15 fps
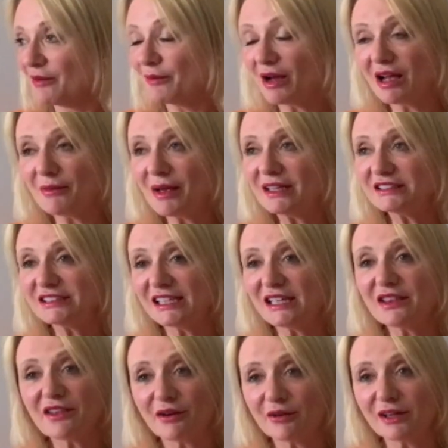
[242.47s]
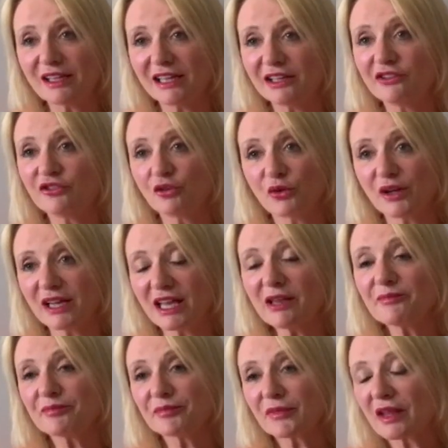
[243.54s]
But I'm actually thoroughly enjoying
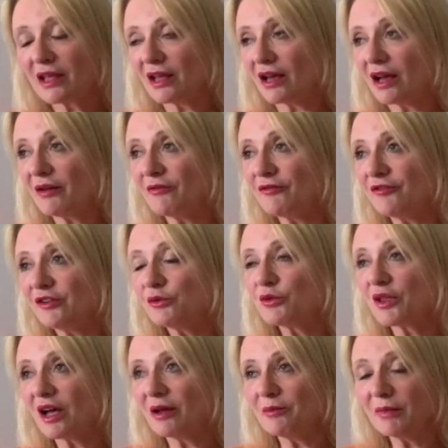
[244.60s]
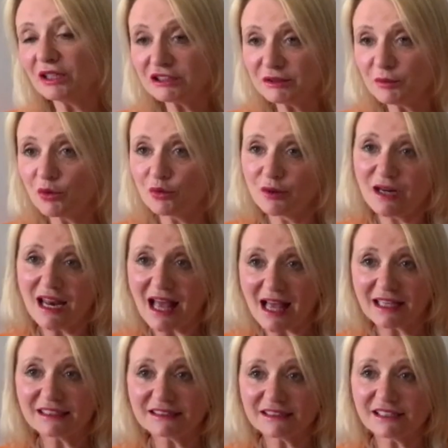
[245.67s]
it. I feel that I'm much more
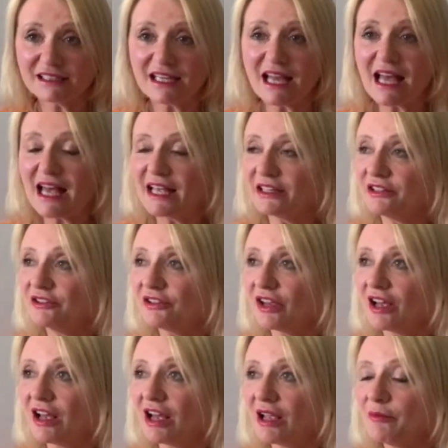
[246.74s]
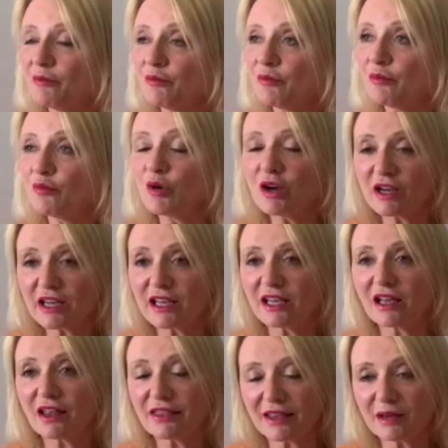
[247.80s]
relaxed, and I'm
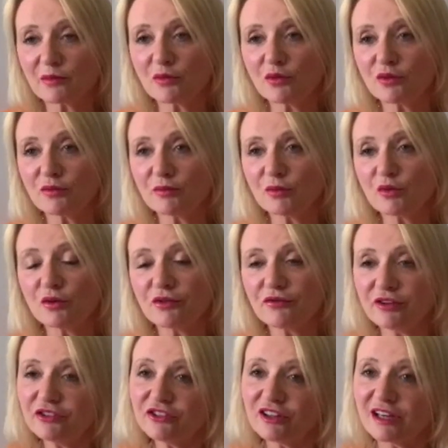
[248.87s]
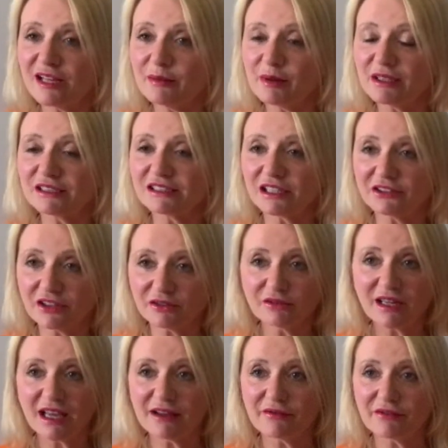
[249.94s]
working, I think, more efficiently because I
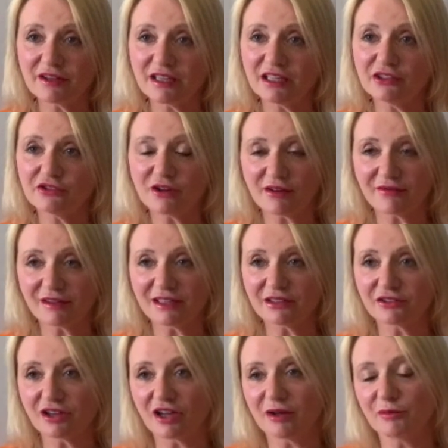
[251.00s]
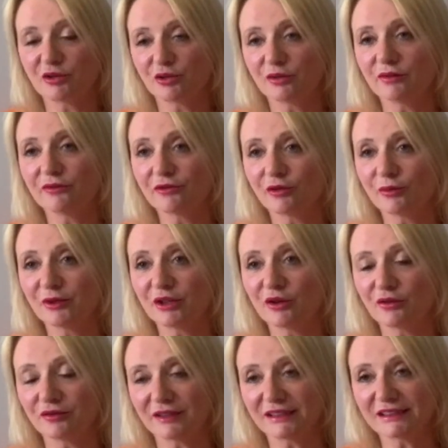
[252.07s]
don't have the travelling time to and from the
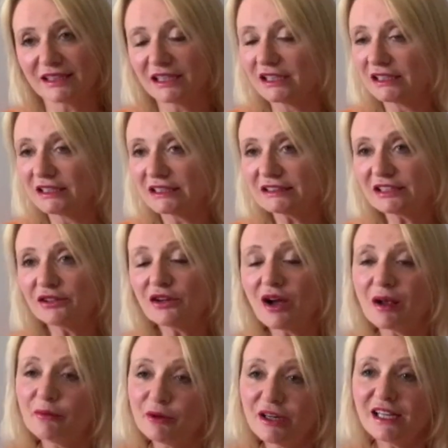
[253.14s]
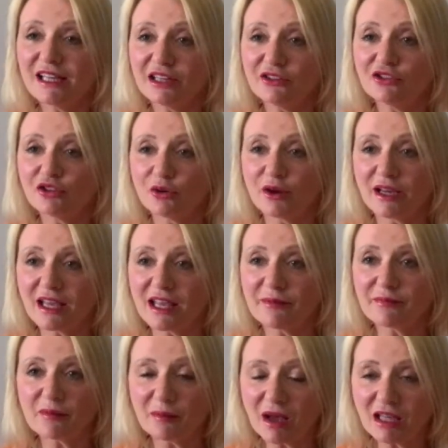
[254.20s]
office. So no, I'm really enjoying it.
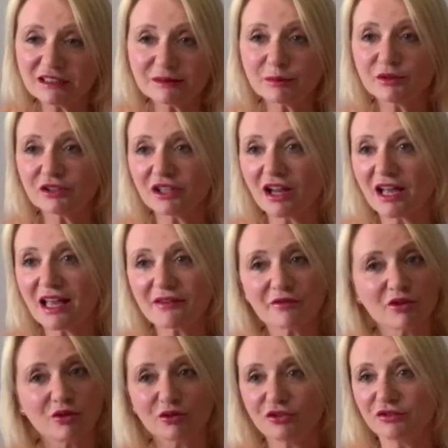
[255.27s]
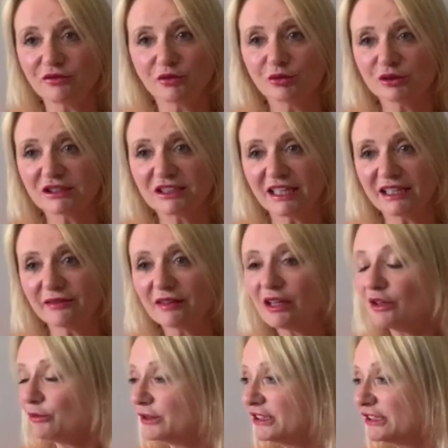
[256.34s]
My husband and I haven't got divorced yet,
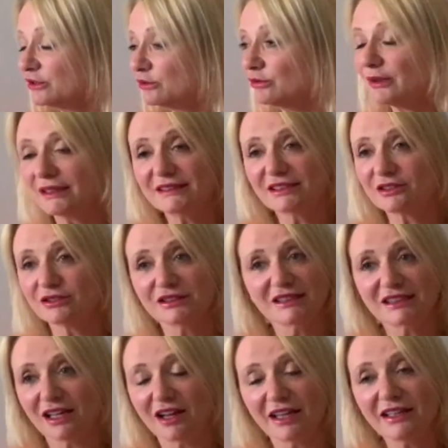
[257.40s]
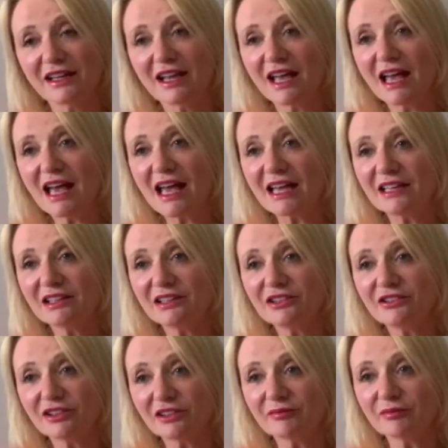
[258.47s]
which is always a good sign,
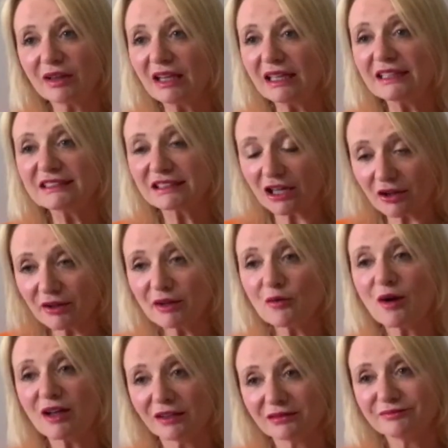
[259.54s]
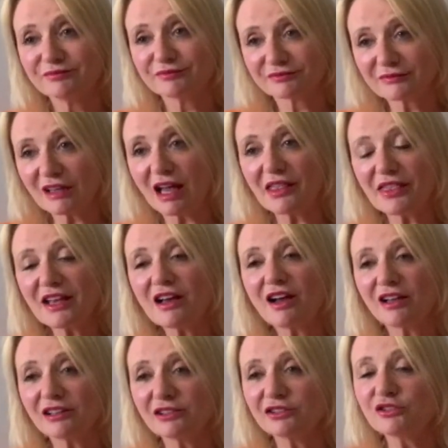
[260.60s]
and it's going well. I think
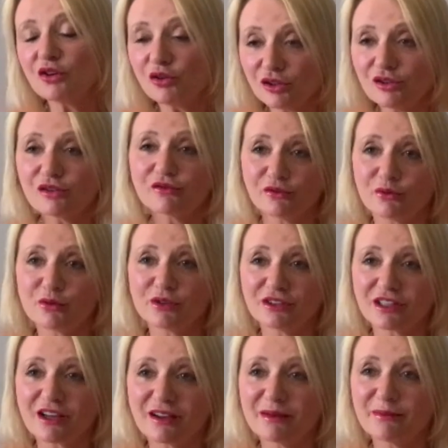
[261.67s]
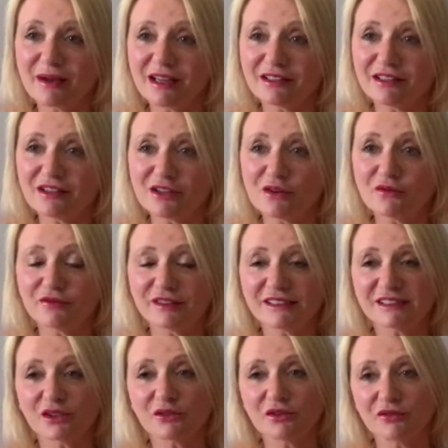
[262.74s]
I'll not look forward to going back to the
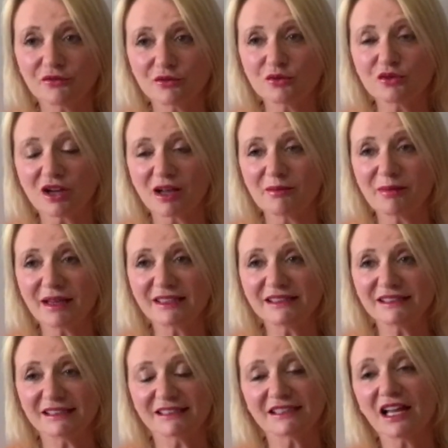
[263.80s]
office on a full-time basis.